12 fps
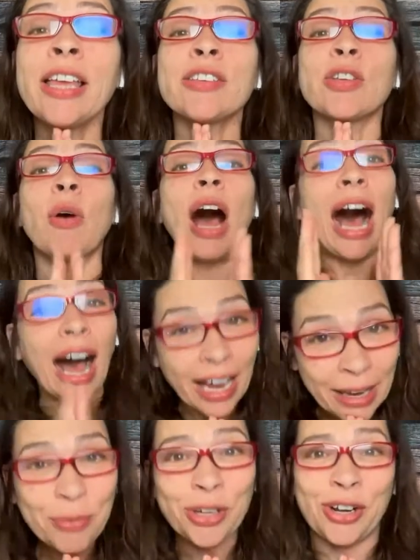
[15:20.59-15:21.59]
so I
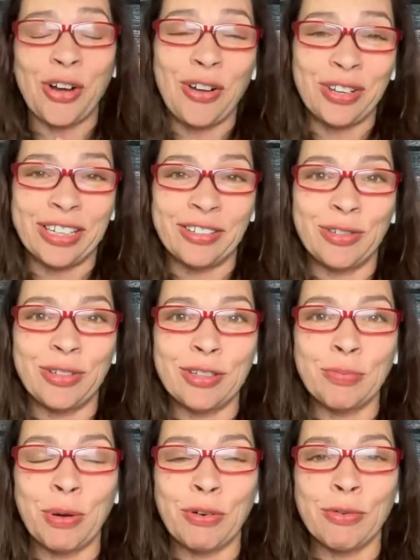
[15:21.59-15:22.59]
am going to call into the
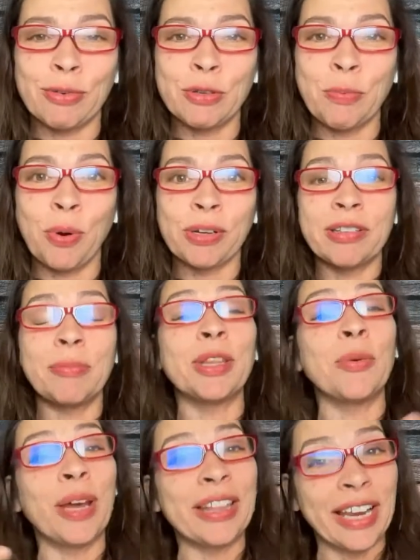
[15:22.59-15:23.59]
spiritual support team in
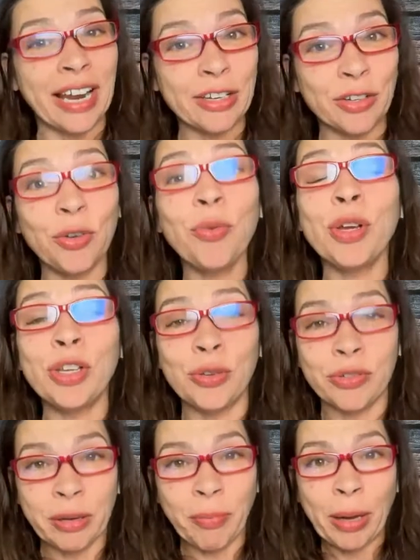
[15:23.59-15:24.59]
the way that I do
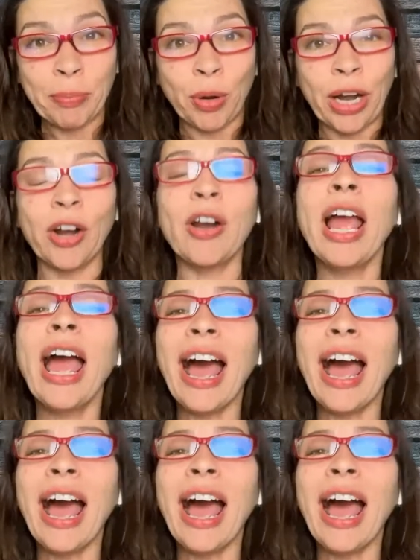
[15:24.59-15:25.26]
using my prayer.